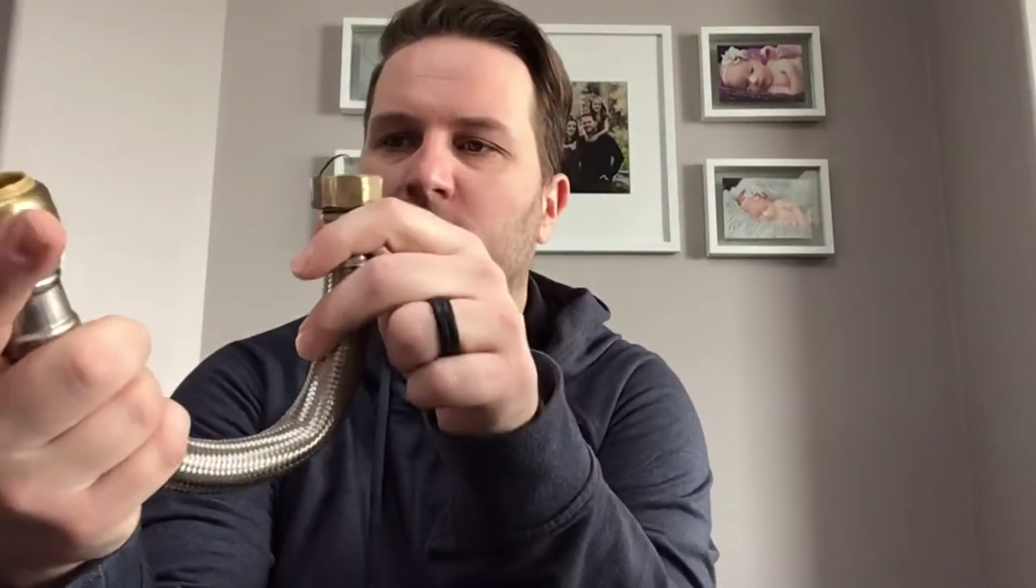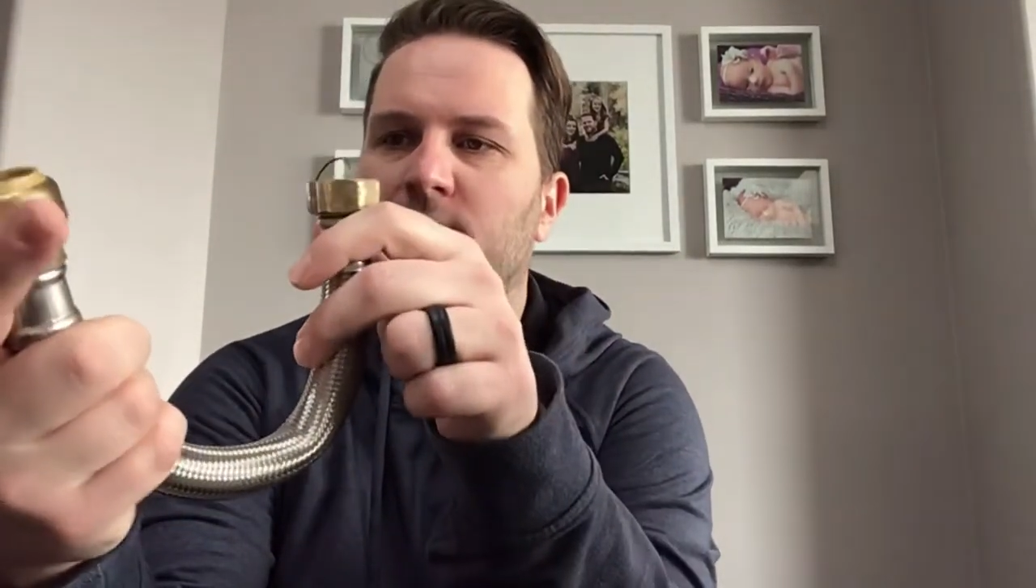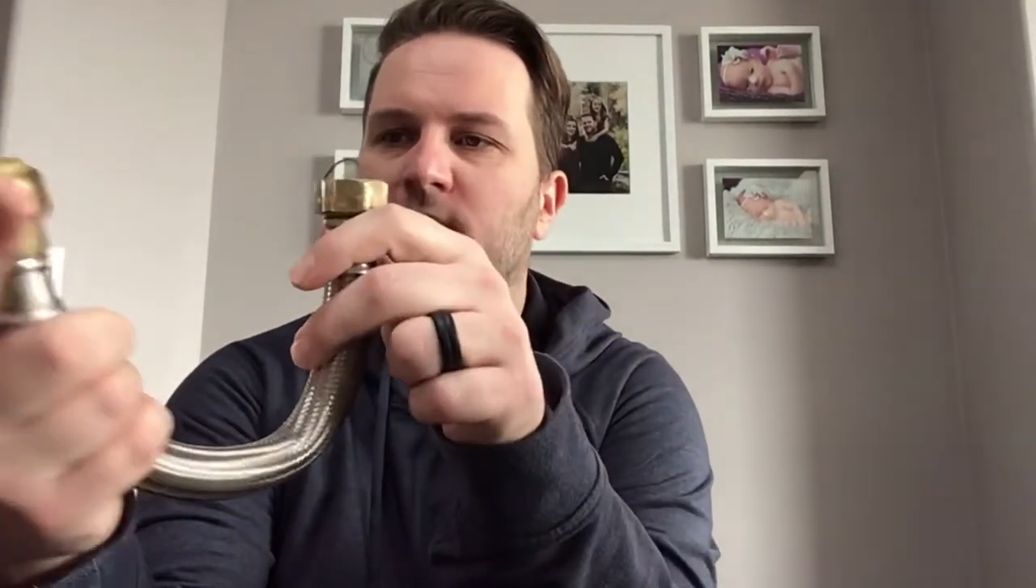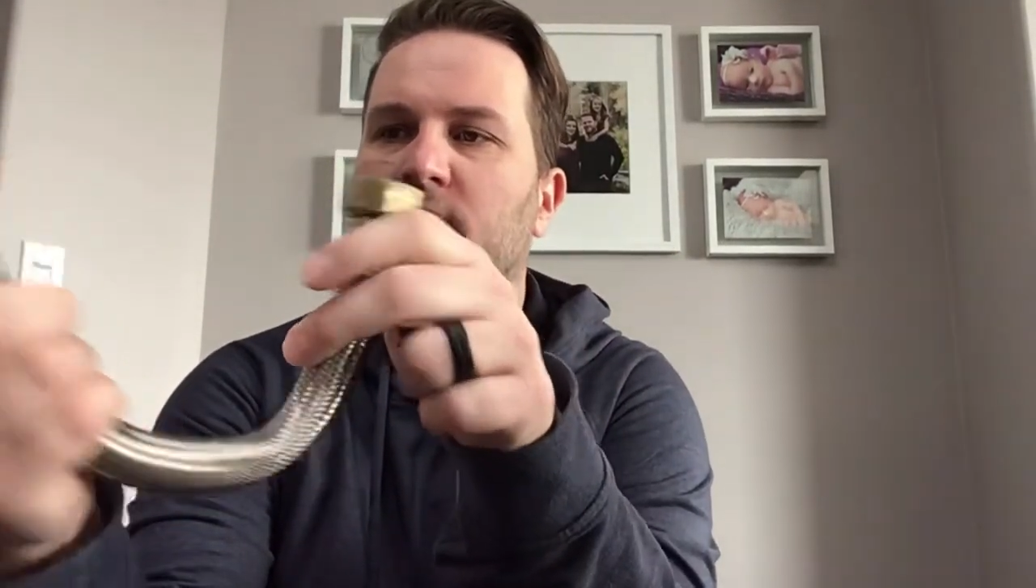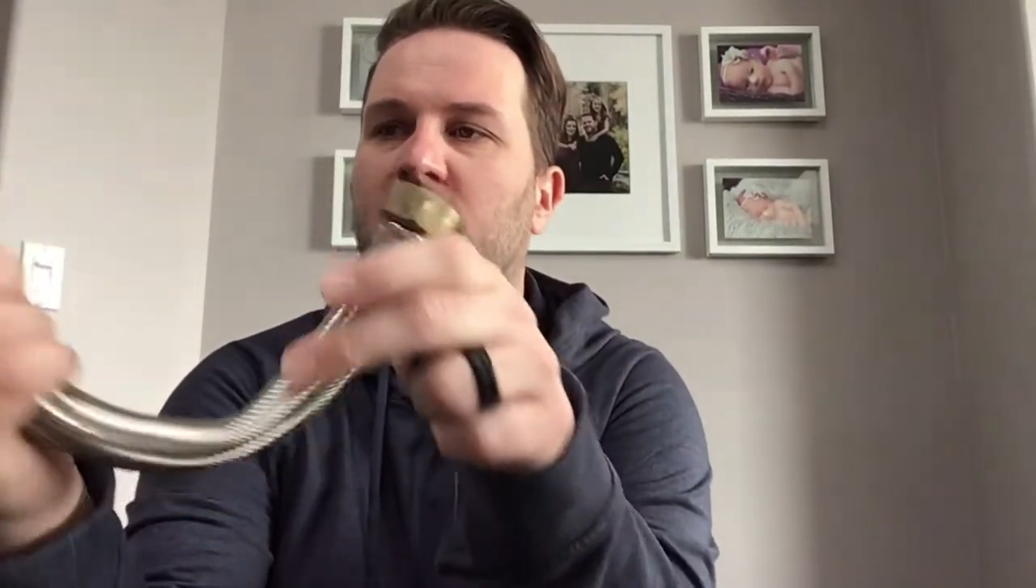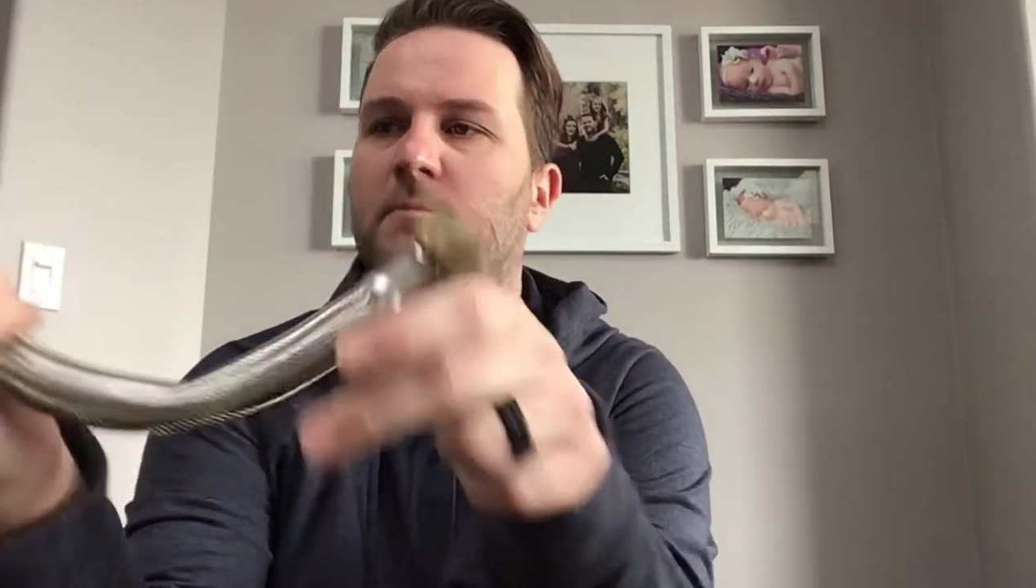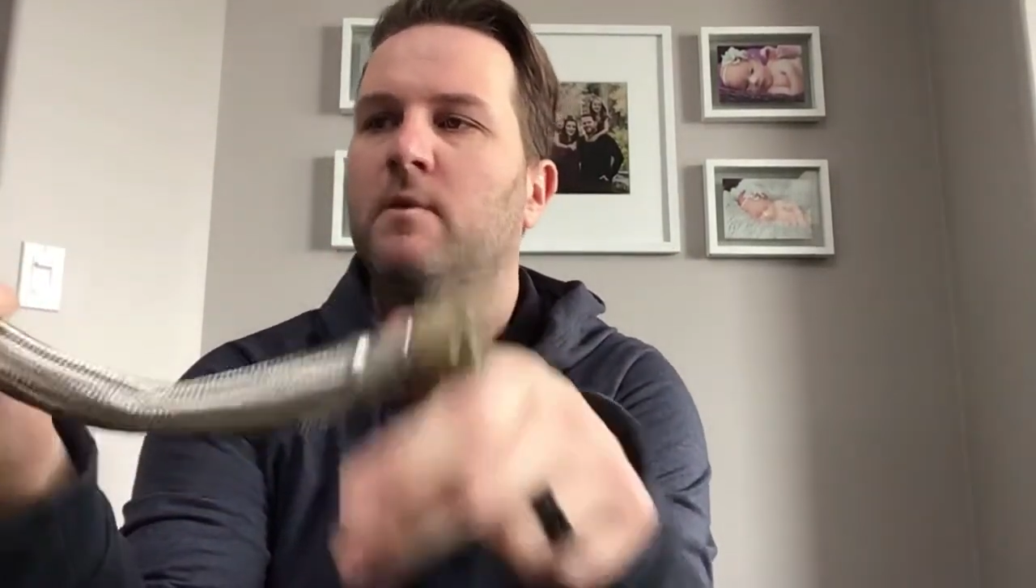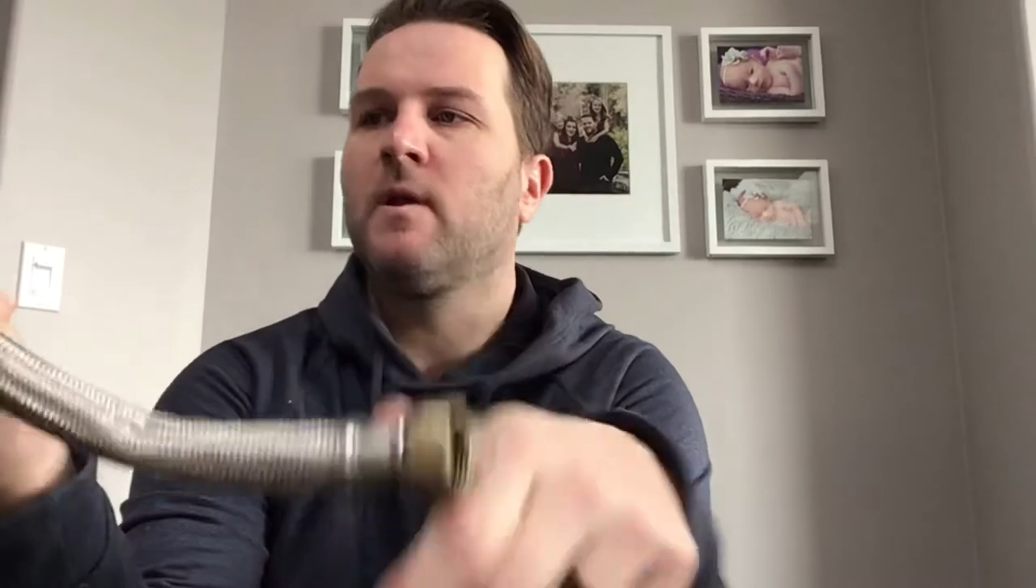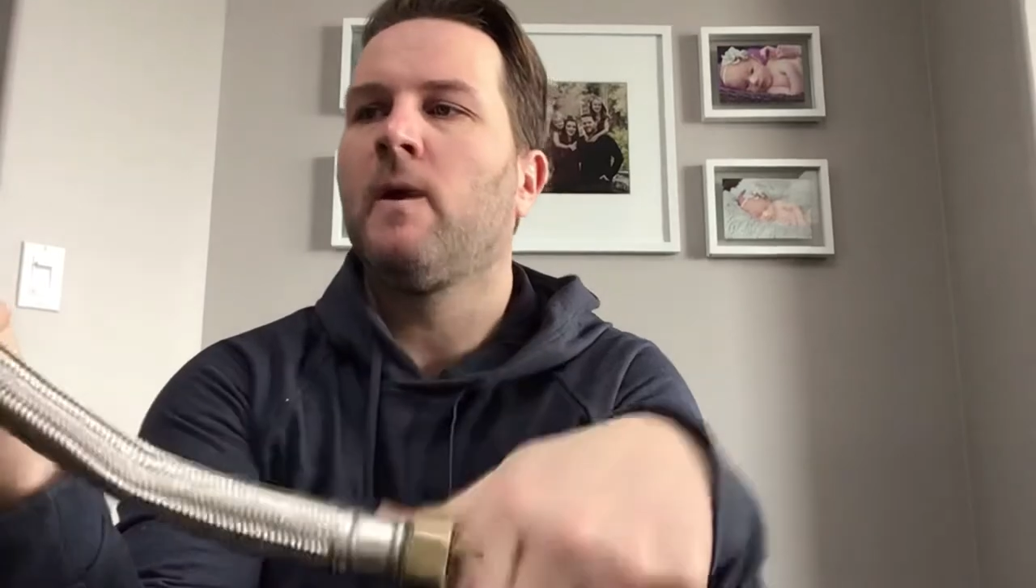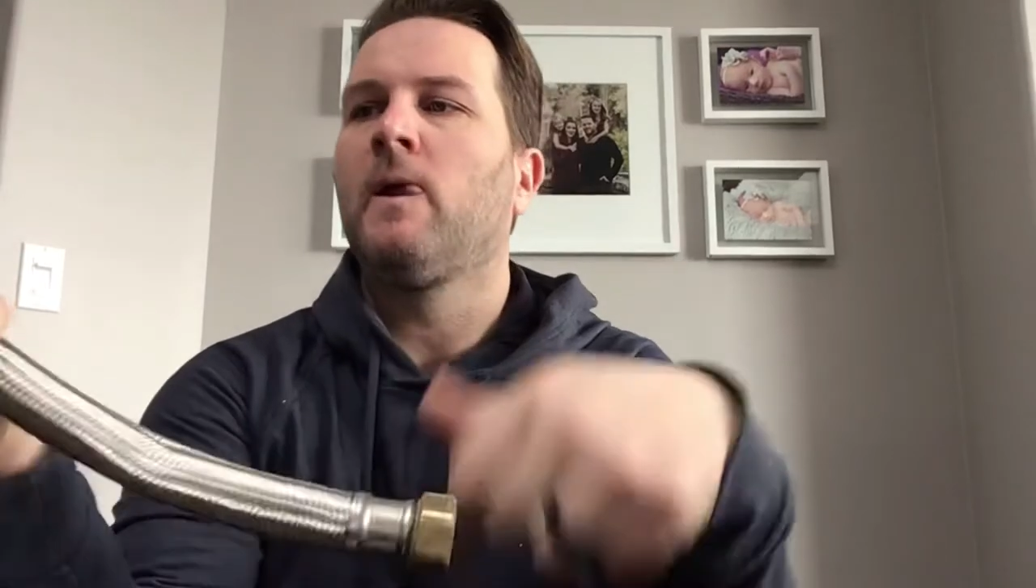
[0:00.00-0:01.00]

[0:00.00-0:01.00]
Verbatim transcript: the same.